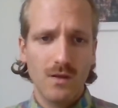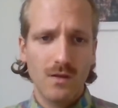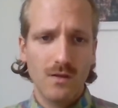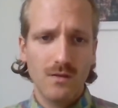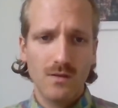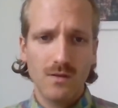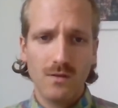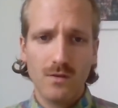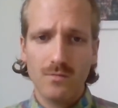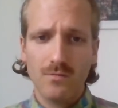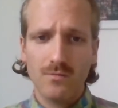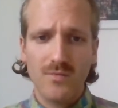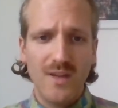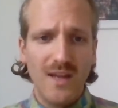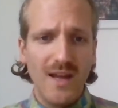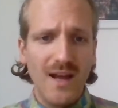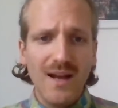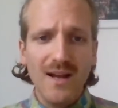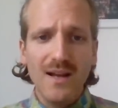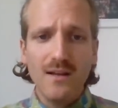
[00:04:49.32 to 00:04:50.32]
So
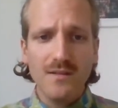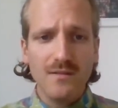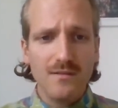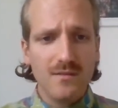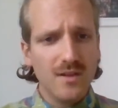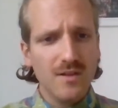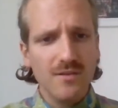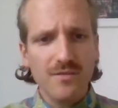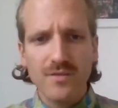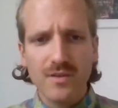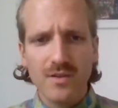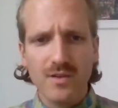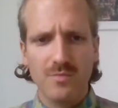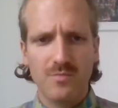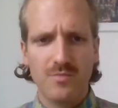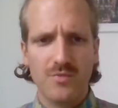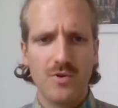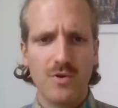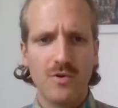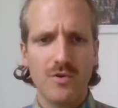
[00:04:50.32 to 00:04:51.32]
there are different
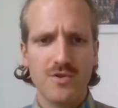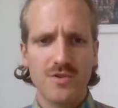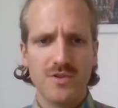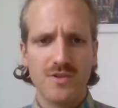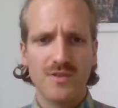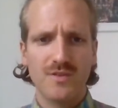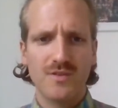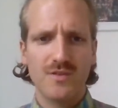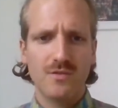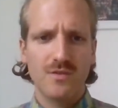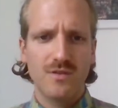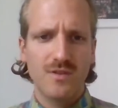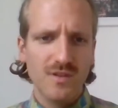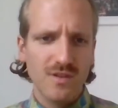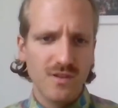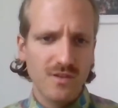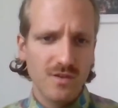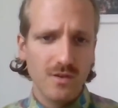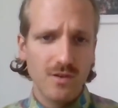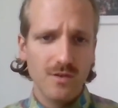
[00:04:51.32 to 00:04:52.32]
approaches to
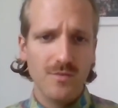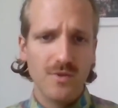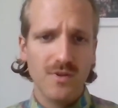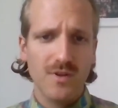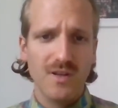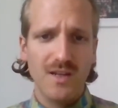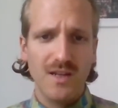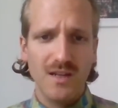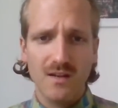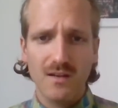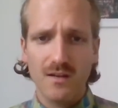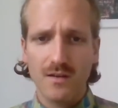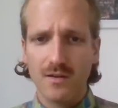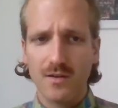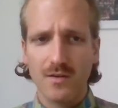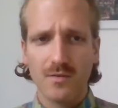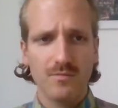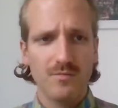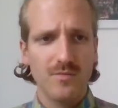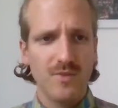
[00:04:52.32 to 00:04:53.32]
determine
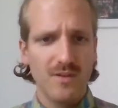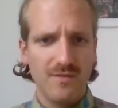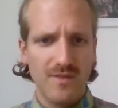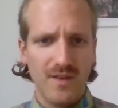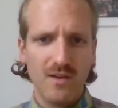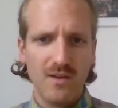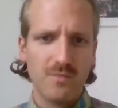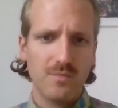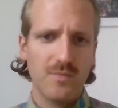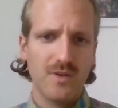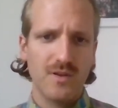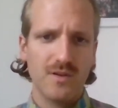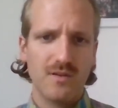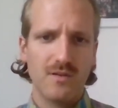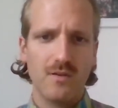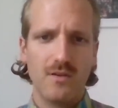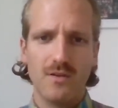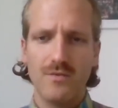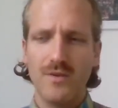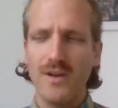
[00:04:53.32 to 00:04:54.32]
inner development
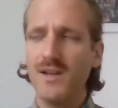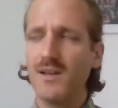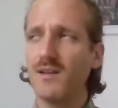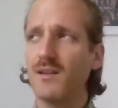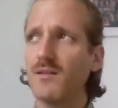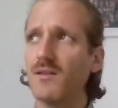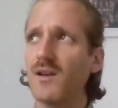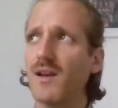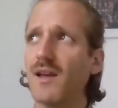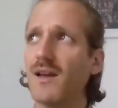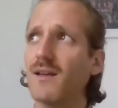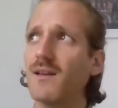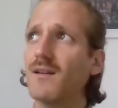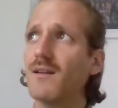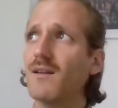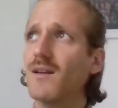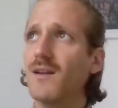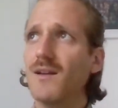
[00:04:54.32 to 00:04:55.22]
already, like